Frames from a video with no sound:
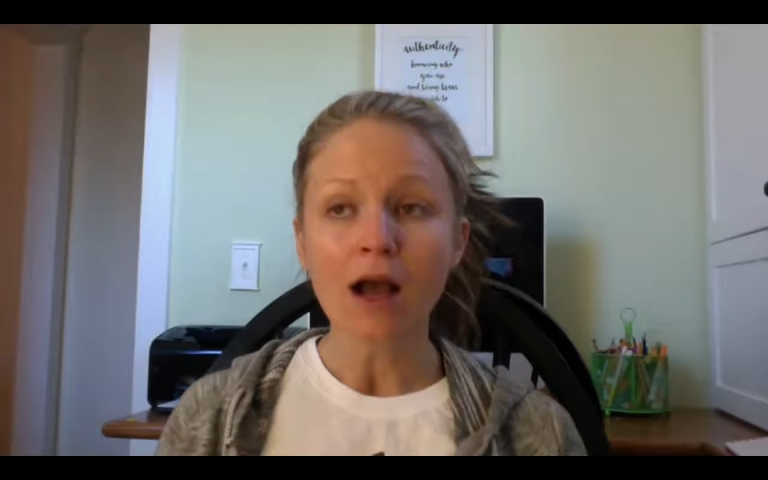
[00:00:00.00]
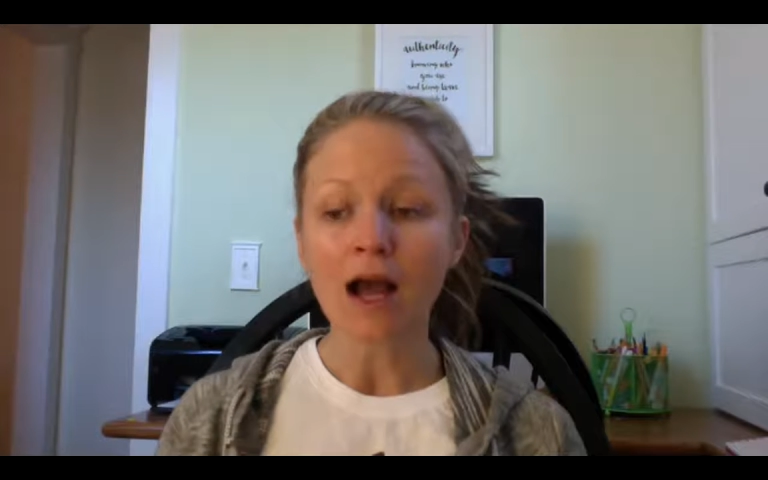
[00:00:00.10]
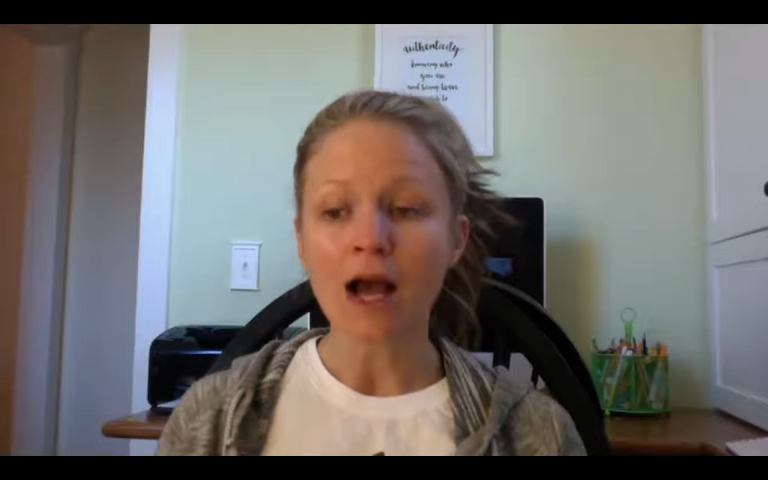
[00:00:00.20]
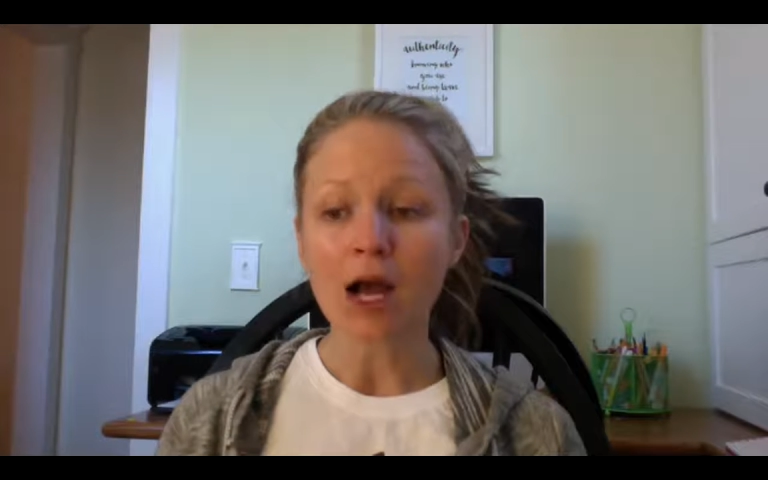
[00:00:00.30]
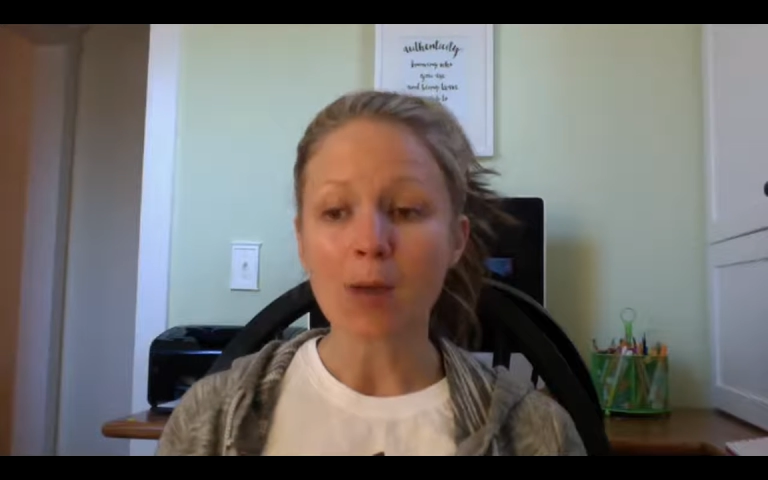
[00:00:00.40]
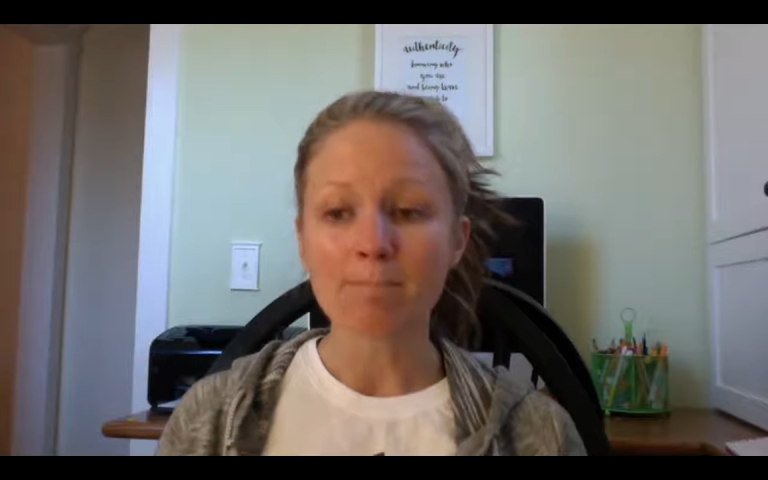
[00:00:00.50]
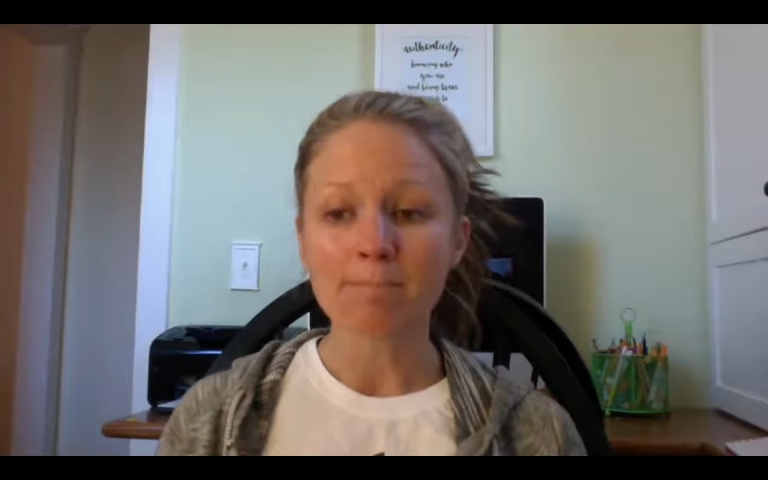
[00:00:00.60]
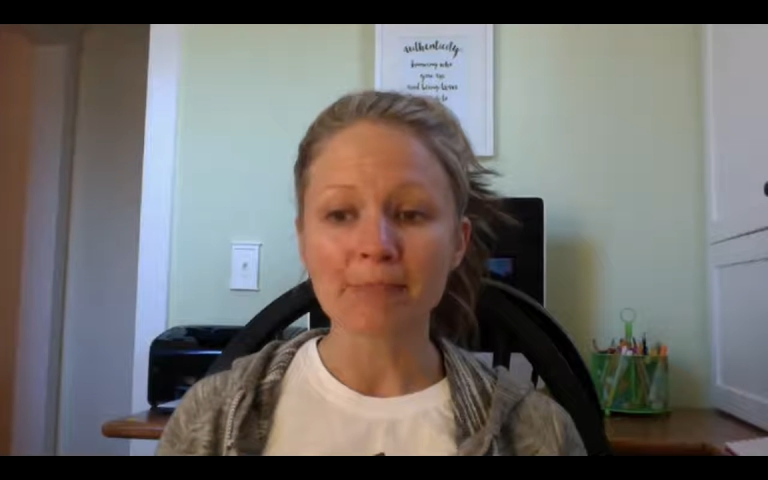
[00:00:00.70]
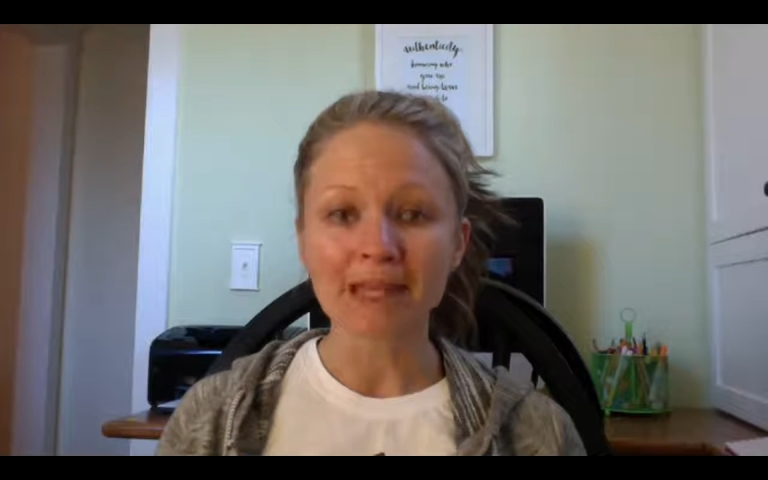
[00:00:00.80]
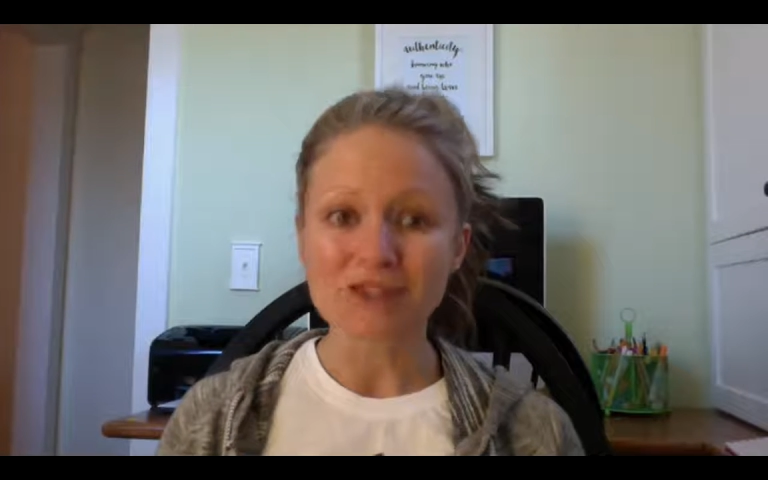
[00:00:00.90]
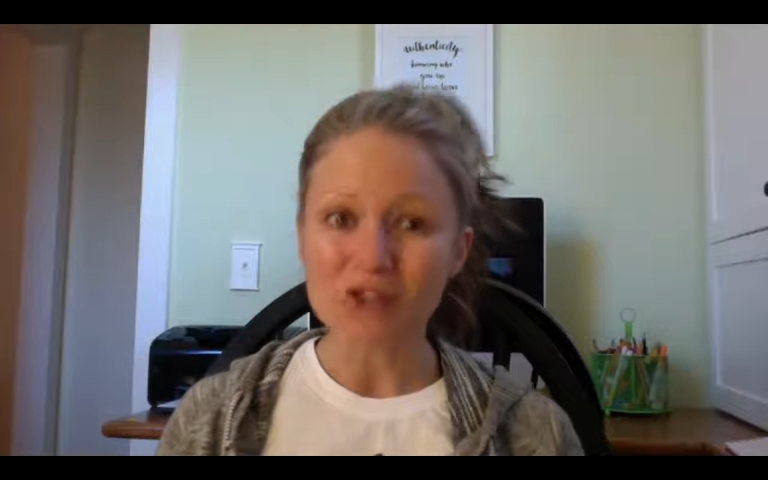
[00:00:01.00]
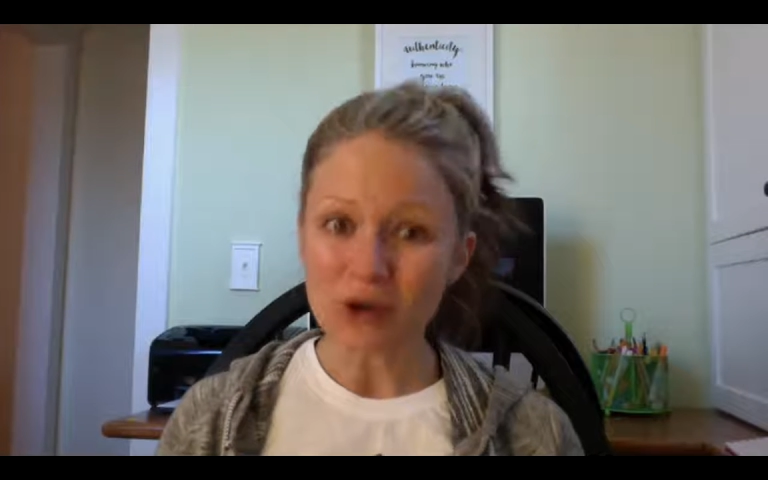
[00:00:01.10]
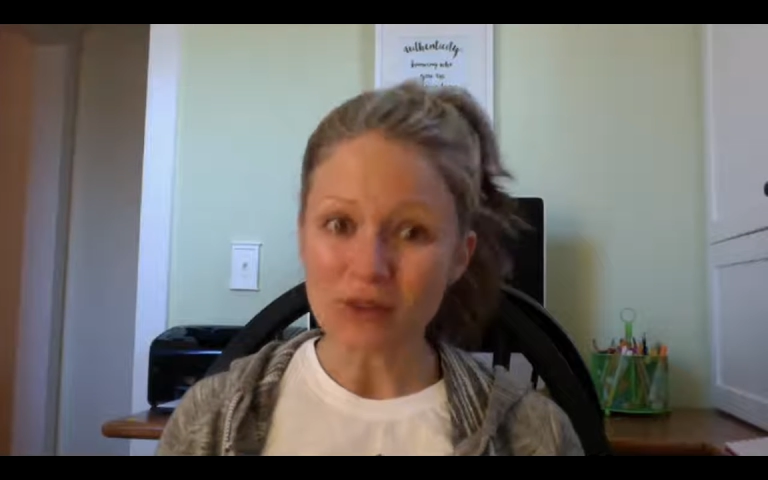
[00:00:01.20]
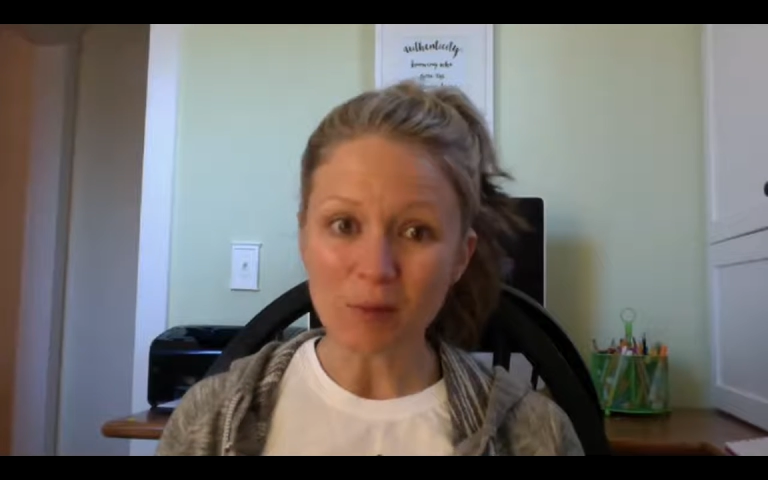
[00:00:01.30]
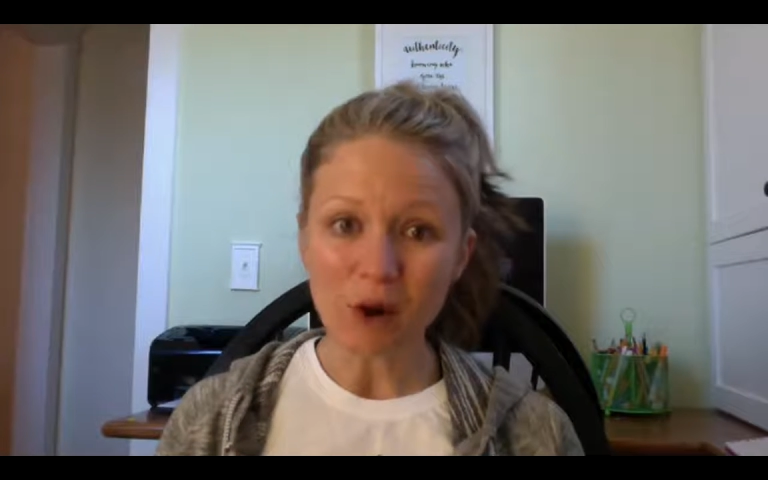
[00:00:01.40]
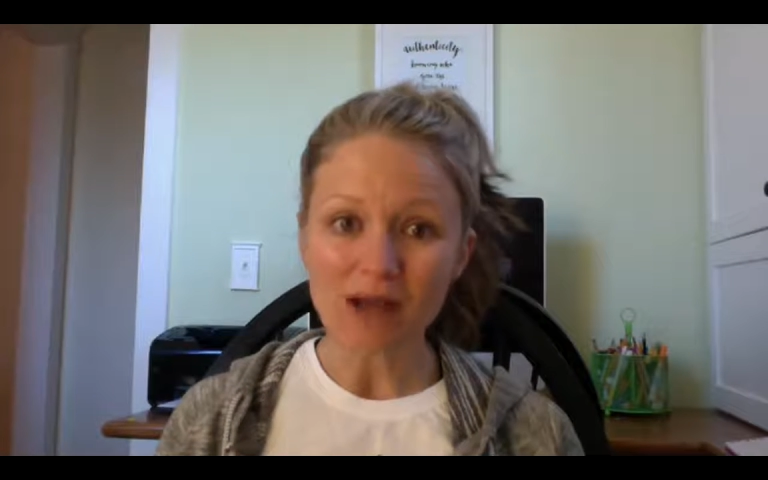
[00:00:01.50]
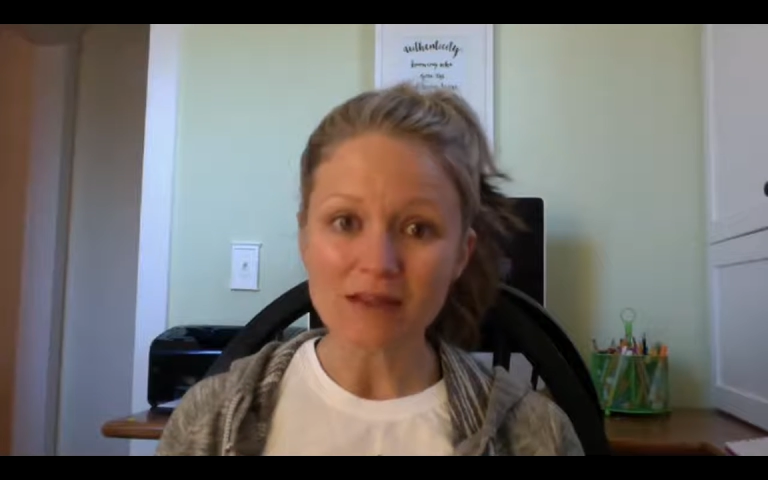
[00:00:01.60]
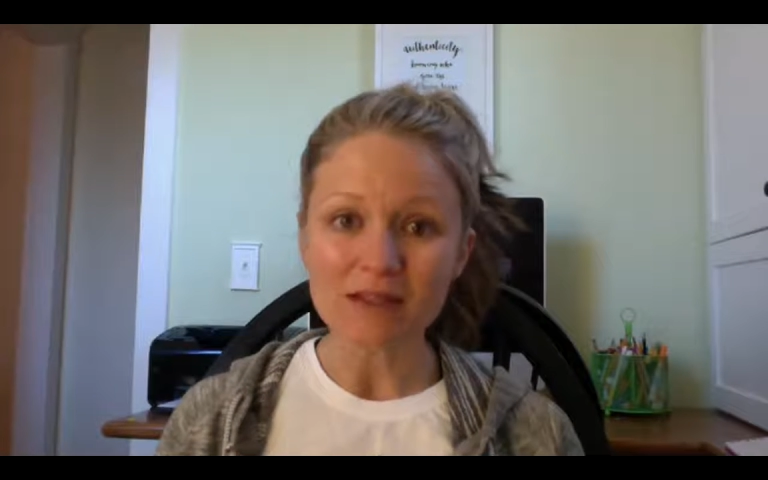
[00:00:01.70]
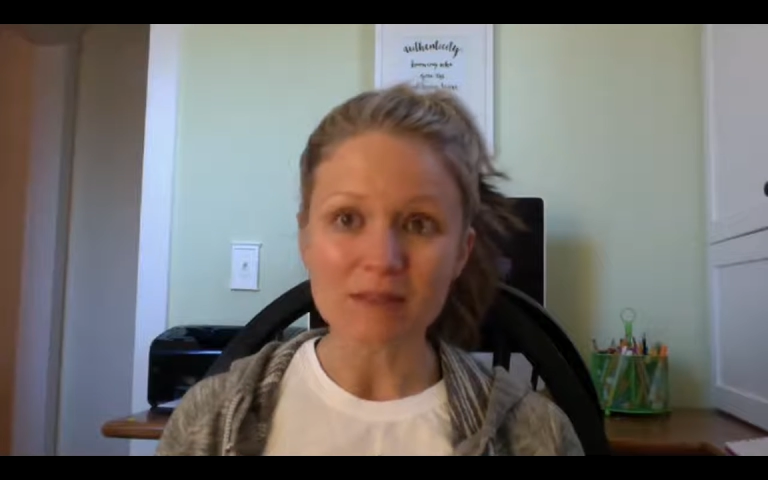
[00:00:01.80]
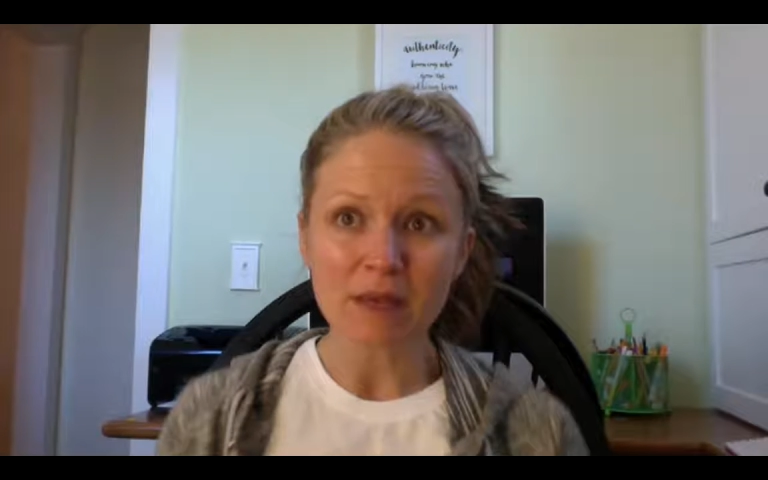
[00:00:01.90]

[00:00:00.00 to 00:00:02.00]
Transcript: and start the process.